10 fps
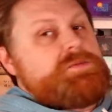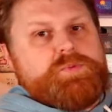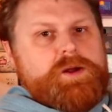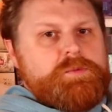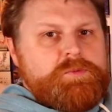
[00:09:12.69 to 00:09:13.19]

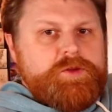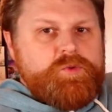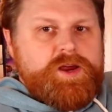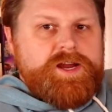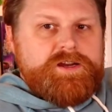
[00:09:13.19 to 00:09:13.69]
probably
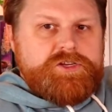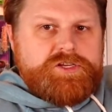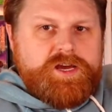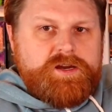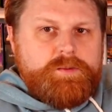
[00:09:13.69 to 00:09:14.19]
right out of
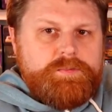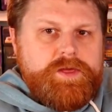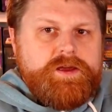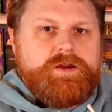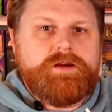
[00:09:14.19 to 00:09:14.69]
shot up
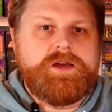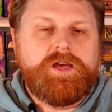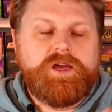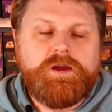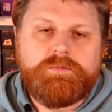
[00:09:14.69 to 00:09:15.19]
there.
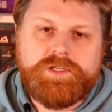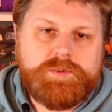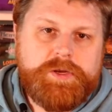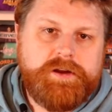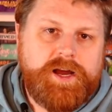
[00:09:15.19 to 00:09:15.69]
But
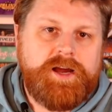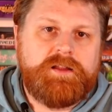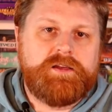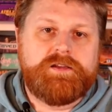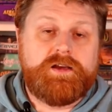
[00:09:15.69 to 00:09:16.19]
Spirit
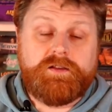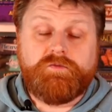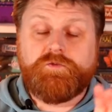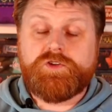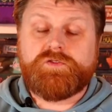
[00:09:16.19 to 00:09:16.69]
Island,
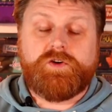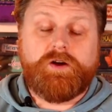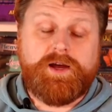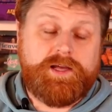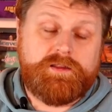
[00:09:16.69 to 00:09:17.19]
first of
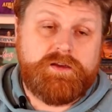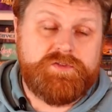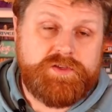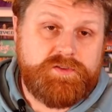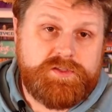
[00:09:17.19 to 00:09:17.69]
all, I love
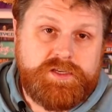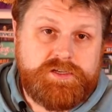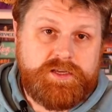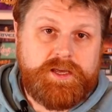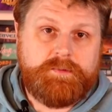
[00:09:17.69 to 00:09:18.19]

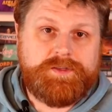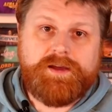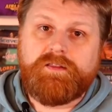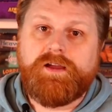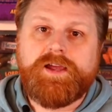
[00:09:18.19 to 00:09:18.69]
civilization games.
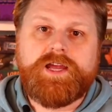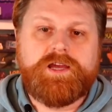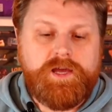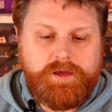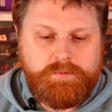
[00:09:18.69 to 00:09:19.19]
I like
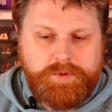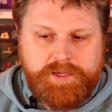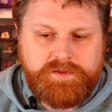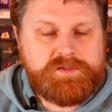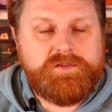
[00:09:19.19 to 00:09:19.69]

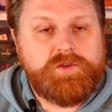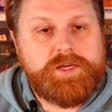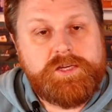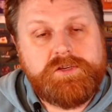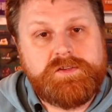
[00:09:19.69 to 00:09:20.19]
being the
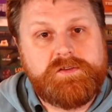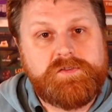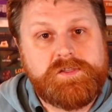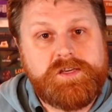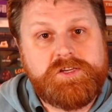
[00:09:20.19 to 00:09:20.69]

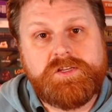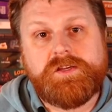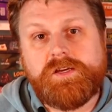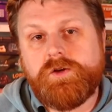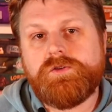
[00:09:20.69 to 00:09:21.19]
civilization
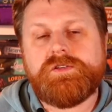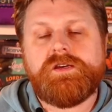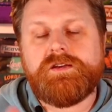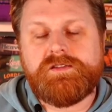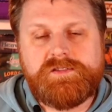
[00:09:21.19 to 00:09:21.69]
that goes
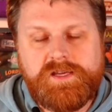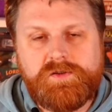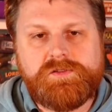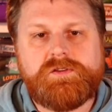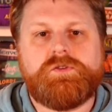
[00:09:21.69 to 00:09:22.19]
in and
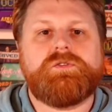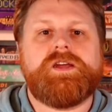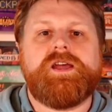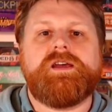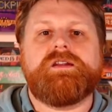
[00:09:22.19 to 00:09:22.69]
settles a new
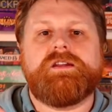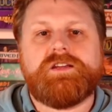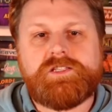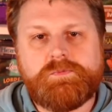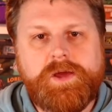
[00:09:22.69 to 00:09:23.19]
land and
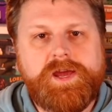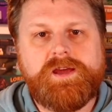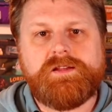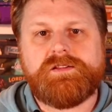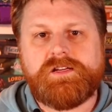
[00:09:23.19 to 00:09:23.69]

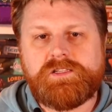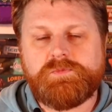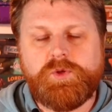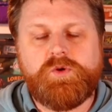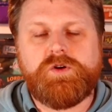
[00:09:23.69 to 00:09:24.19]
expands and
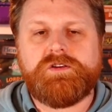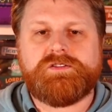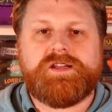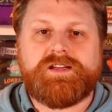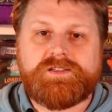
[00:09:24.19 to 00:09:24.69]

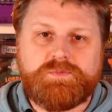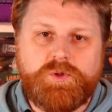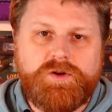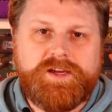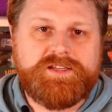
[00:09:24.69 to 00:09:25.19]
explores and
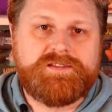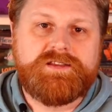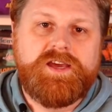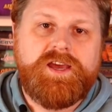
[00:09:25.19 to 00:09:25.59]
exploits